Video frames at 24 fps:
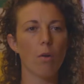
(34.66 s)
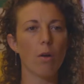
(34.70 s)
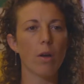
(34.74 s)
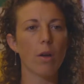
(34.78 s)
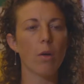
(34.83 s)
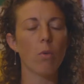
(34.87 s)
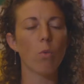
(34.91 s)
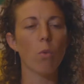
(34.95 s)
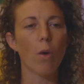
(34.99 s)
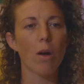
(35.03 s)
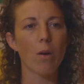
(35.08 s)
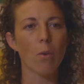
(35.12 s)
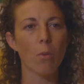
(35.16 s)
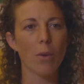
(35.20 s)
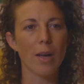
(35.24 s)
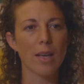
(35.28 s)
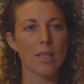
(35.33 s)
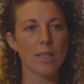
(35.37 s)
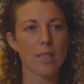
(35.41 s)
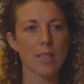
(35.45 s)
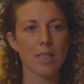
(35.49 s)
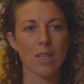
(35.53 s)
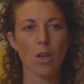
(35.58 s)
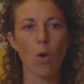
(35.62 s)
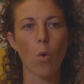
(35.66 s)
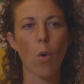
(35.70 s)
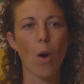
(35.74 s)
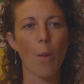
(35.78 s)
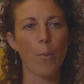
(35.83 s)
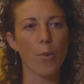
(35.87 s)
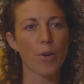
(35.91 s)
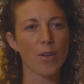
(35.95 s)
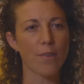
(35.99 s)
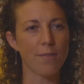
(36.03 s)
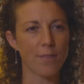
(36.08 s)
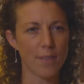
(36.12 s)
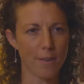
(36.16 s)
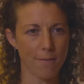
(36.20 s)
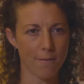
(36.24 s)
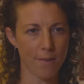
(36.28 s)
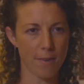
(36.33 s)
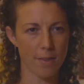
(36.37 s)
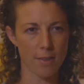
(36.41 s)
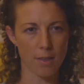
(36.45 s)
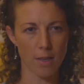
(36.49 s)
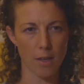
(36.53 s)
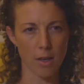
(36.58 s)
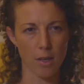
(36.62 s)
In what ways is a cooperative
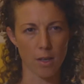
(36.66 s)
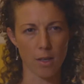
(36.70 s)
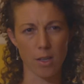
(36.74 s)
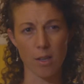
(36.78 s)
different than a